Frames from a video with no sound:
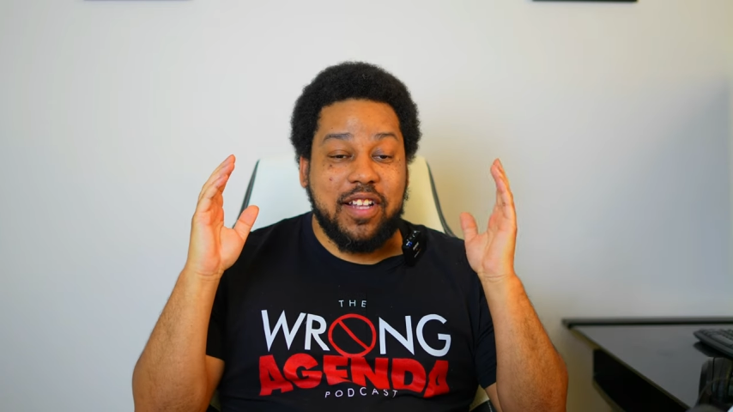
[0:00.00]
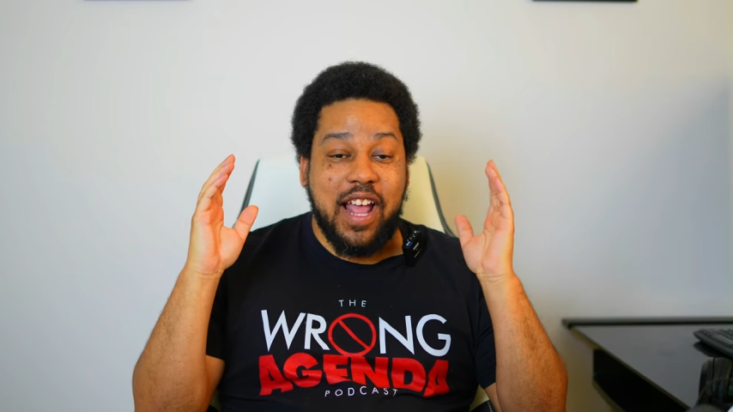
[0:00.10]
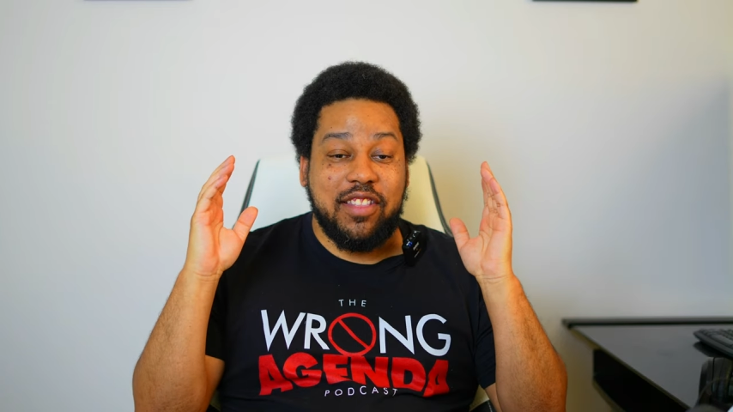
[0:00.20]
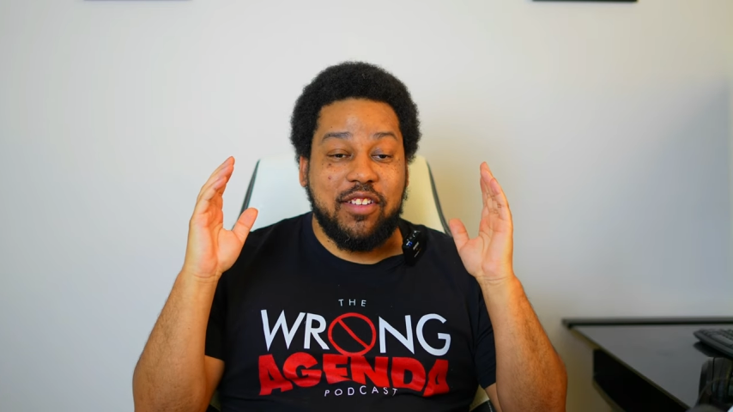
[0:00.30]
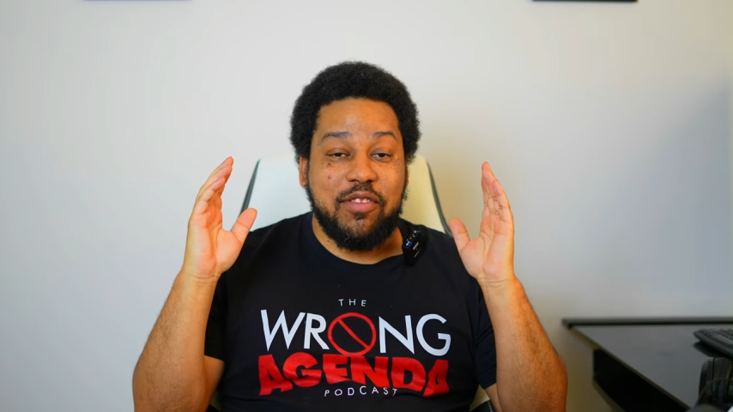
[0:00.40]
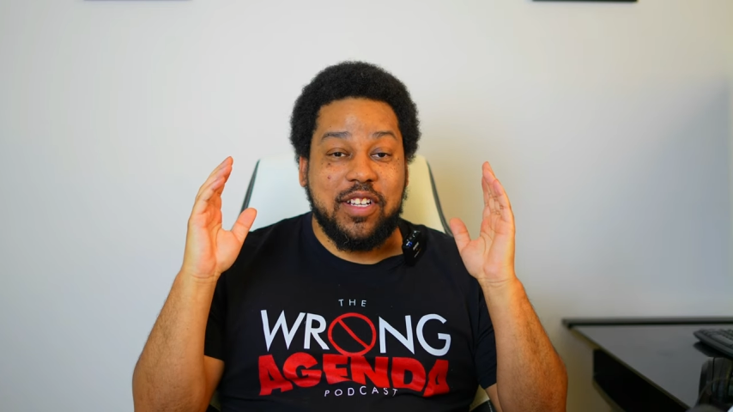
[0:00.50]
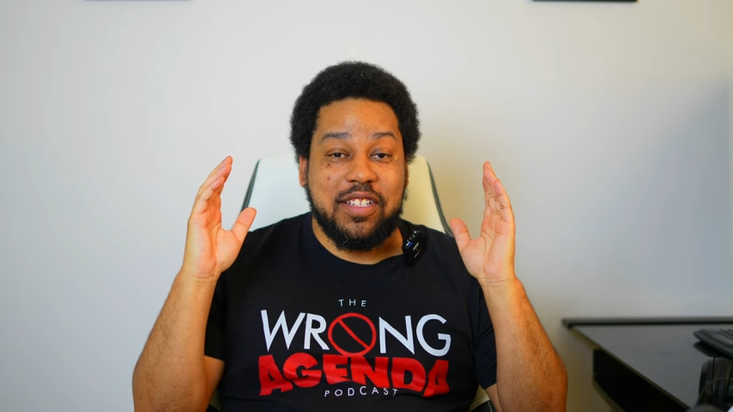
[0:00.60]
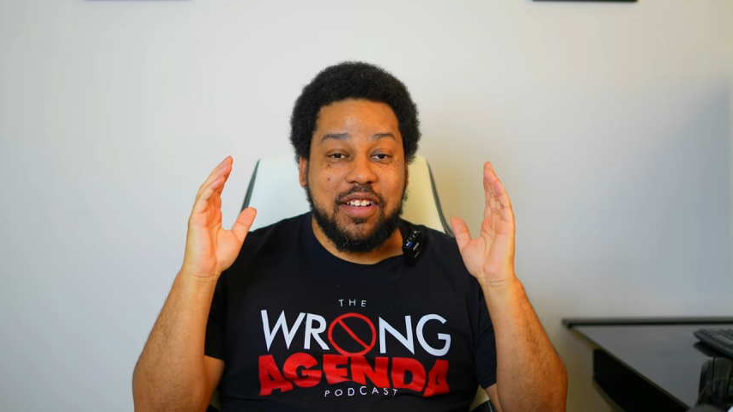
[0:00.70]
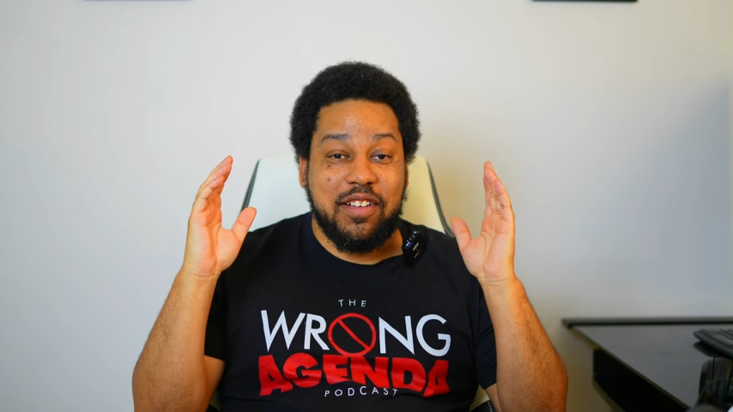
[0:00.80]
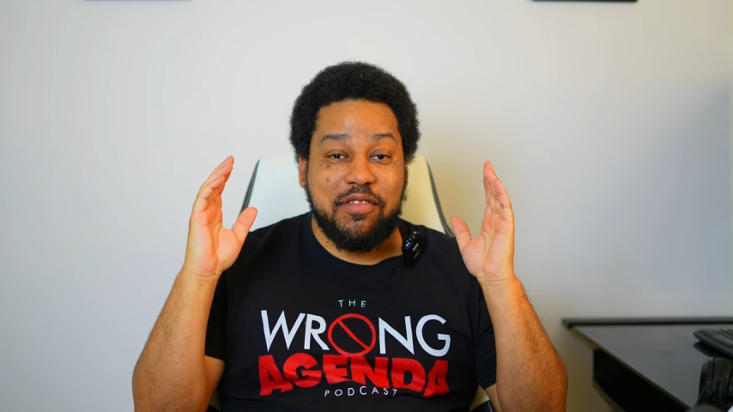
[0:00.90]
at the
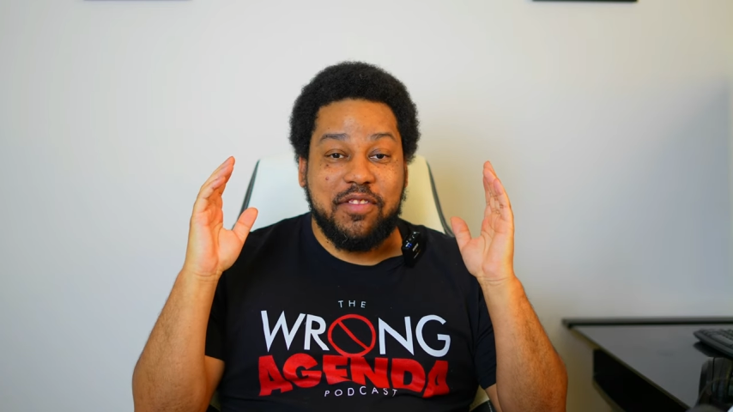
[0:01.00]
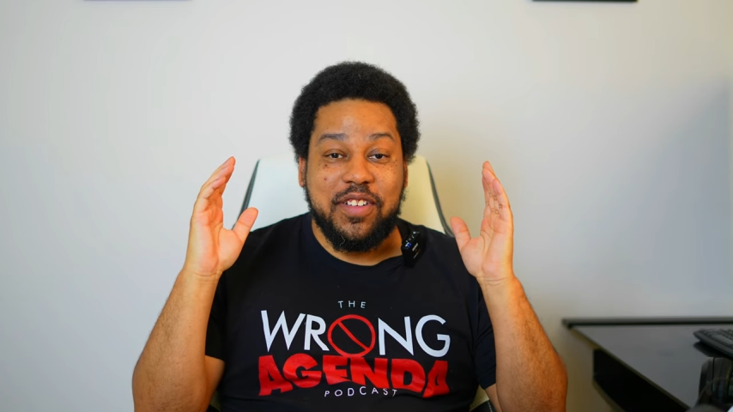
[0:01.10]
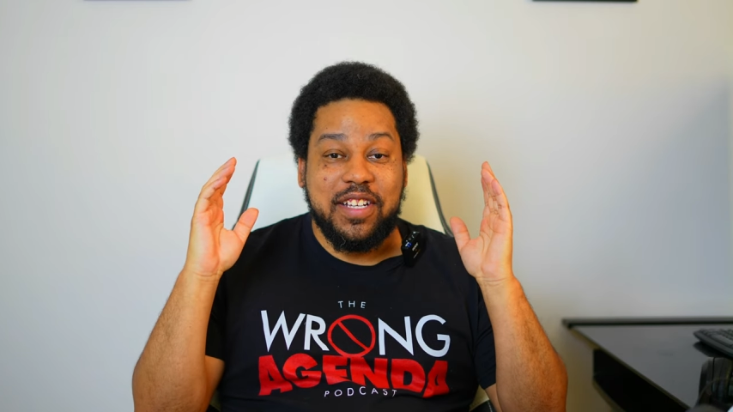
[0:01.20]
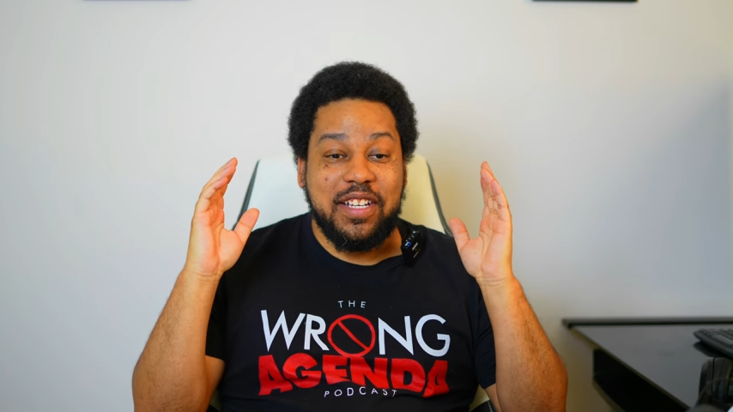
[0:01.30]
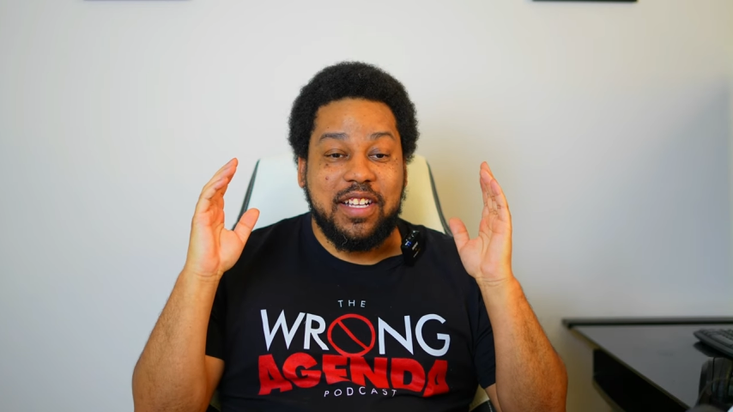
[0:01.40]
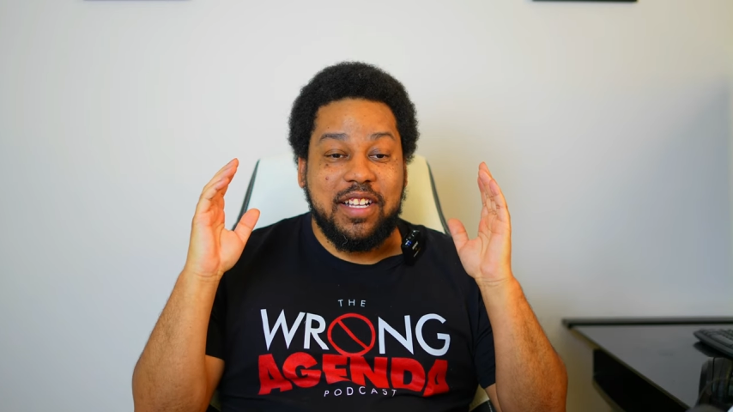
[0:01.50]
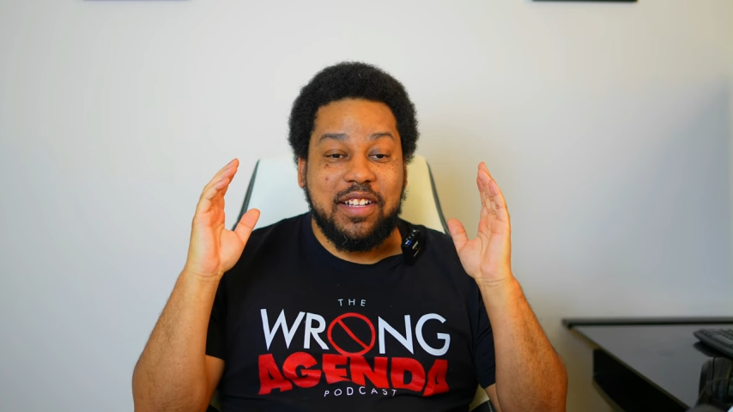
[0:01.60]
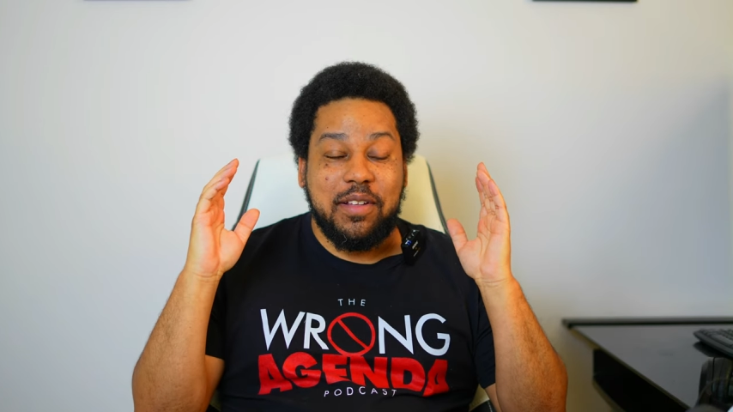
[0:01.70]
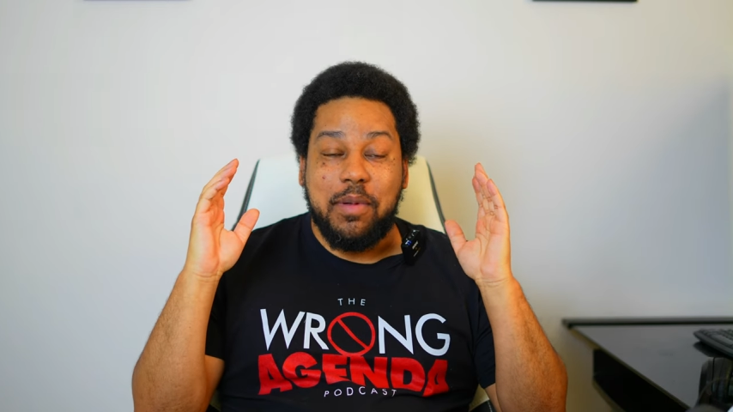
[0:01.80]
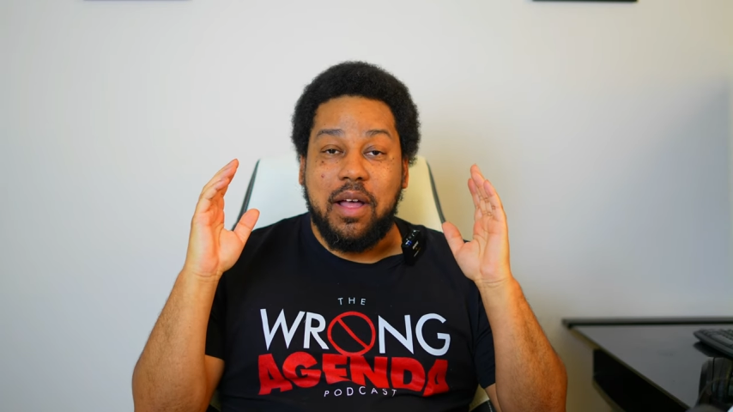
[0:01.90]
risk of
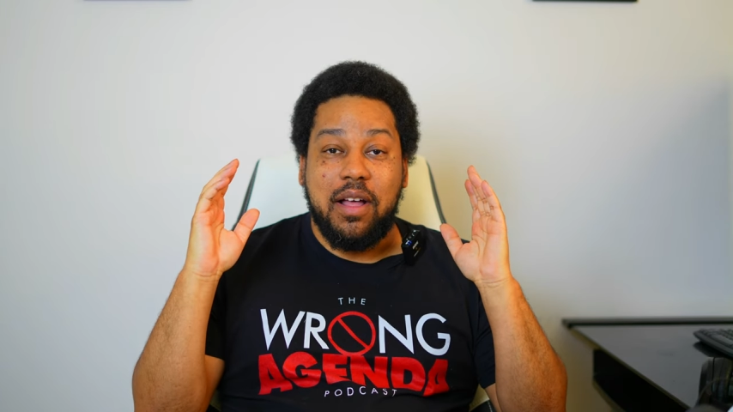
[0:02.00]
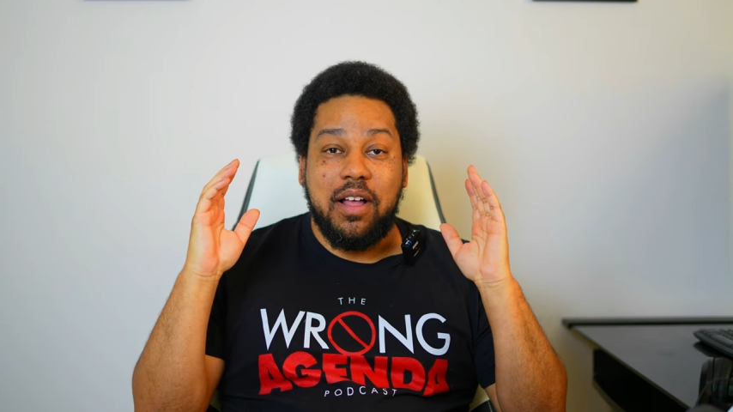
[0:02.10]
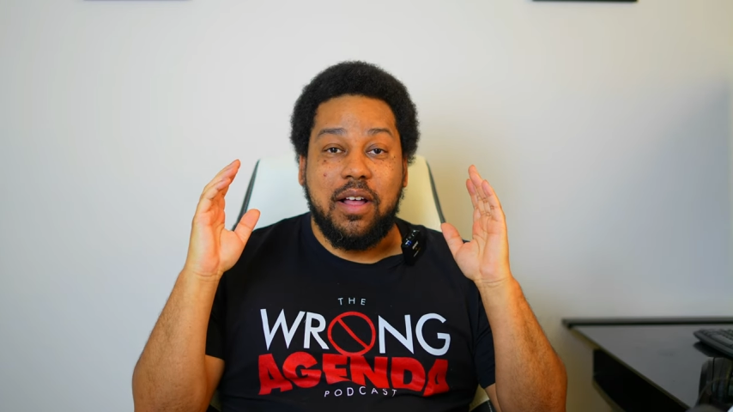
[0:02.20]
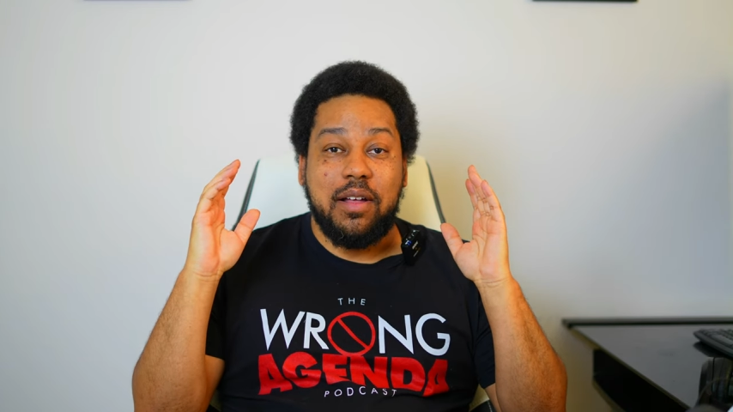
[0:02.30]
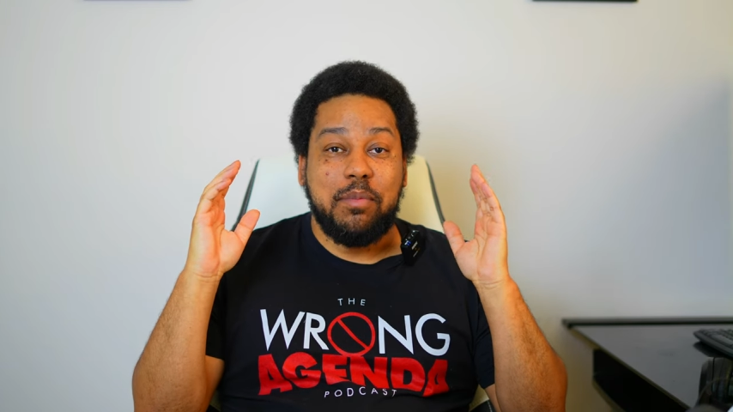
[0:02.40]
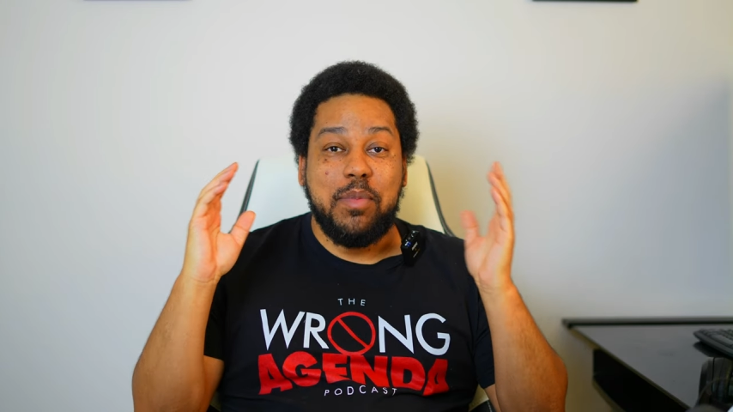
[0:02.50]
a